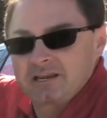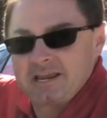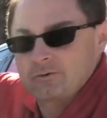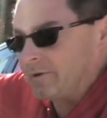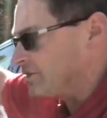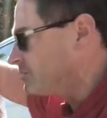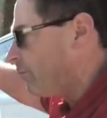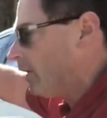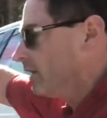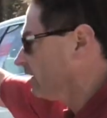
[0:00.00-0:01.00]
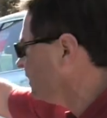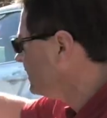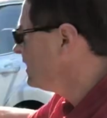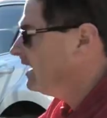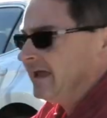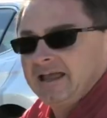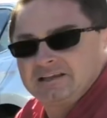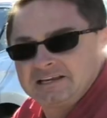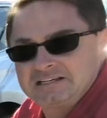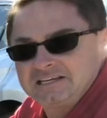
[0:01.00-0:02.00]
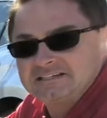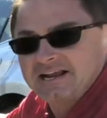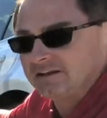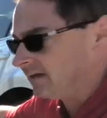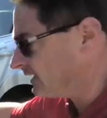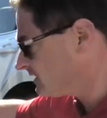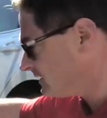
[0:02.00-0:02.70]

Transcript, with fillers: keyed rear spoiler, LED tail light